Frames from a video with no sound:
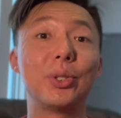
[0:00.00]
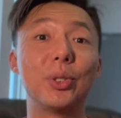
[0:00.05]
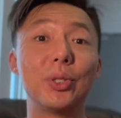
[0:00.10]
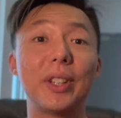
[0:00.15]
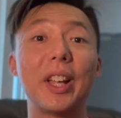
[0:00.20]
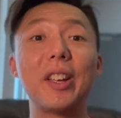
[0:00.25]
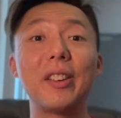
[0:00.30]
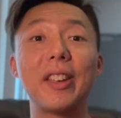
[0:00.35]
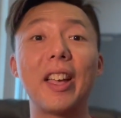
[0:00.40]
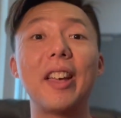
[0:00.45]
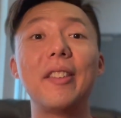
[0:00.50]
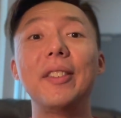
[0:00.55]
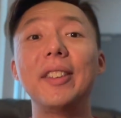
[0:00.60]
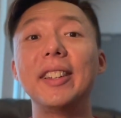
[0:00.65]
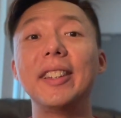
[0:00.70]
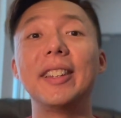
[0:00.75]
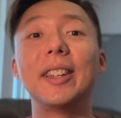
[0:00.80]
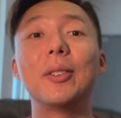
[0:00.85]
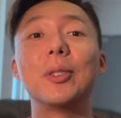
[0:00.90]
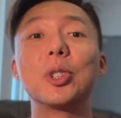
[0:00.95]
there you have
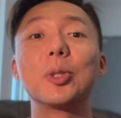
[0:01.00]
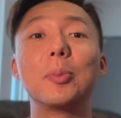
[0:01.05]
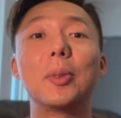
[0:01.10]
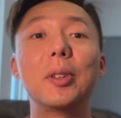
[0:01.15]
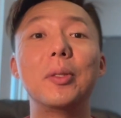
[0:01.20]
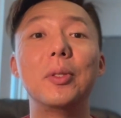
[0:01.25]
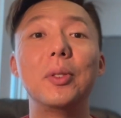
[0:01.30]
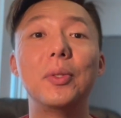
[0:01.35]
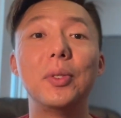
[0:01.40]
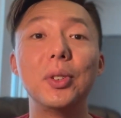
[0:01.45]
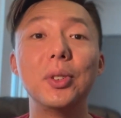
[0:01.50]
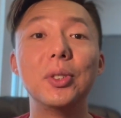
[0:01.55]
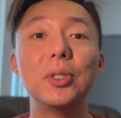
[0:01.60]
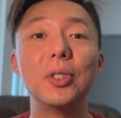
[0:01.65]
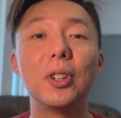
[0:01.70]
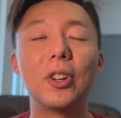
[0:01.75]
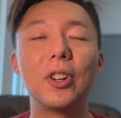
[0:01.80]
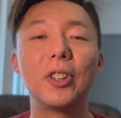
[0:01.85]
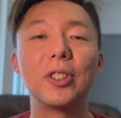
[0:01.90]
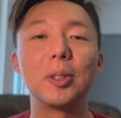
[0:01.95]
it. That was my
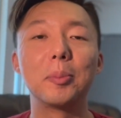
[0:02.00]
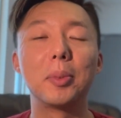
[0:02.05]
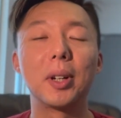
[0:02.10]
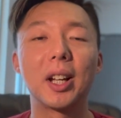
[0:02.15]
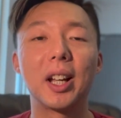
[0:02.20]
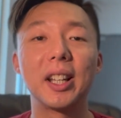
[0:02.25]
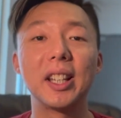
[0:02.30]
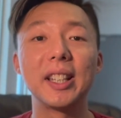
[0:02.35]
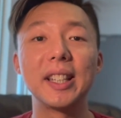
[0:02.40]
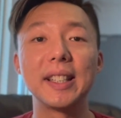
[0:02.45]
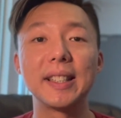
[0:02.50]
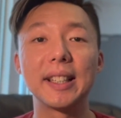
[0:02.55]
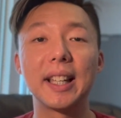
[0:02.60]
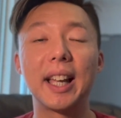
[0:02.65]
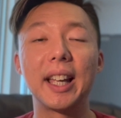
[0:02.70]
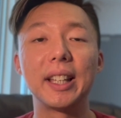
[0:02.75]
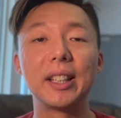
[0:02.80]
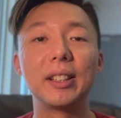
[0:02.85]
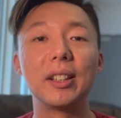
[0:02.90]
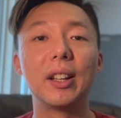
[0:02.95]
review on the Pagani
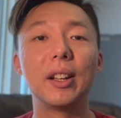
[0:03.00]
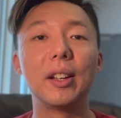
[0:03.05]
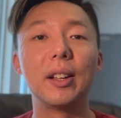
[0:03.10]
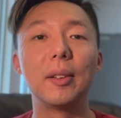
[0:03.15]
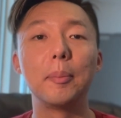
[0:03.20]
Design